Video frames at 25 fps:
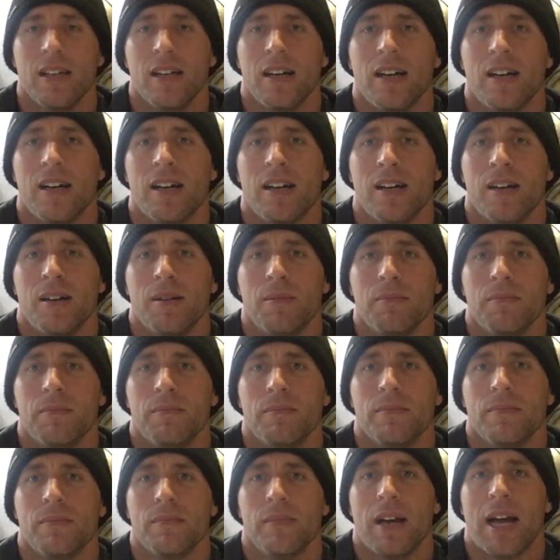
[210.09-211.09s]

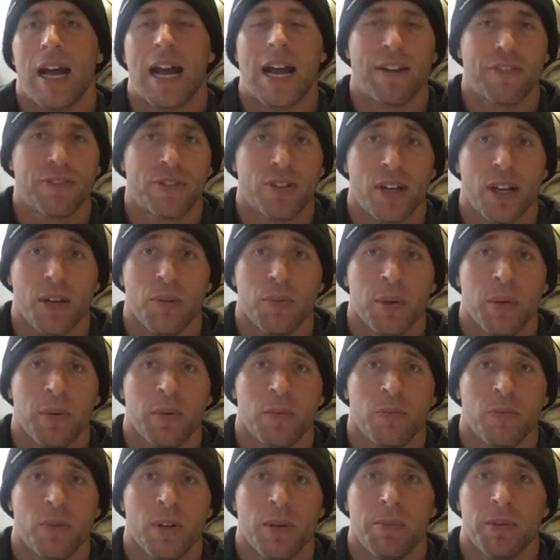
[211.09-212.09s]
After I
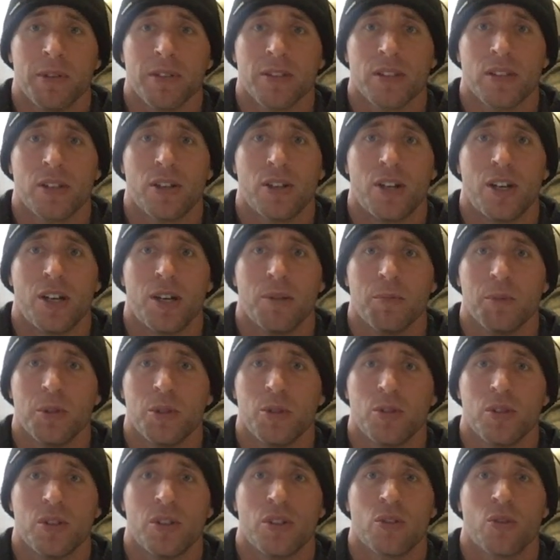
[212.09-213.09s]
rebuilt the car,
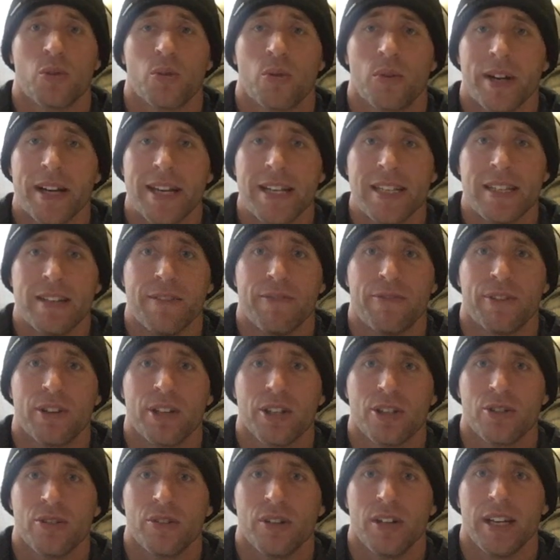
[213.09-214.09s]
which was crazy
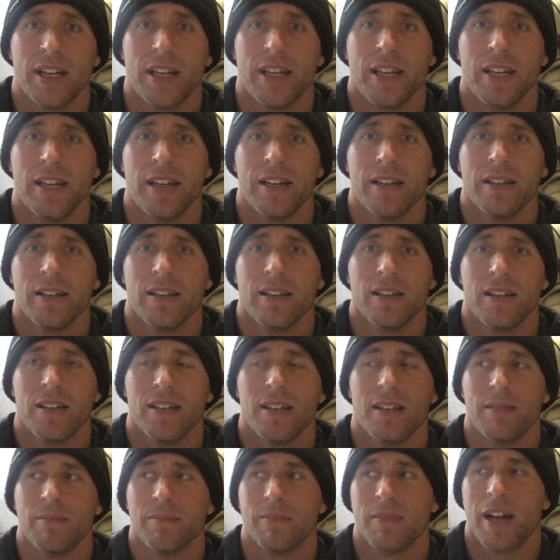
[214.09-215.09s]
frustrating.
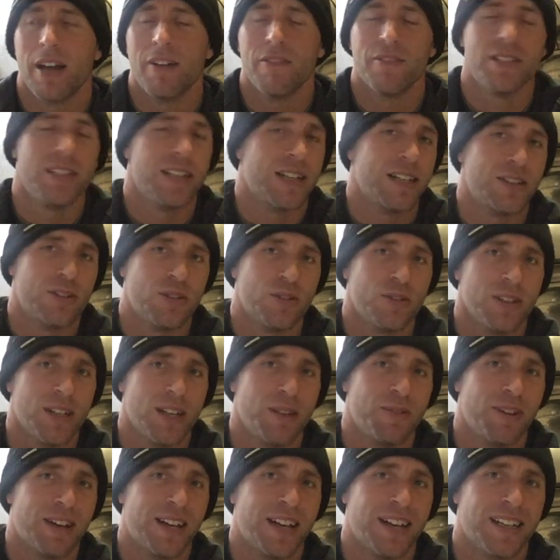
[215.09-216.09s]
Obviously I told you
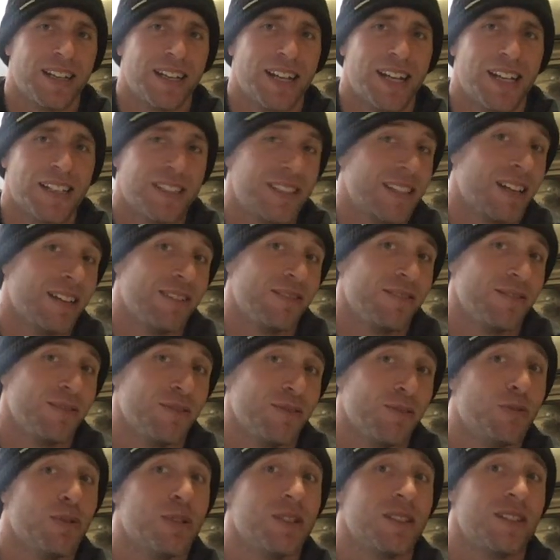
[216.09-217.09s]
I ran out of gas. That
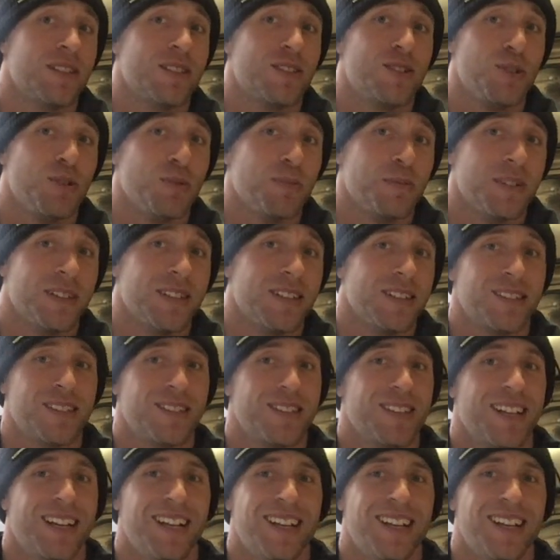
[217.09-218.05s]
was the stupidest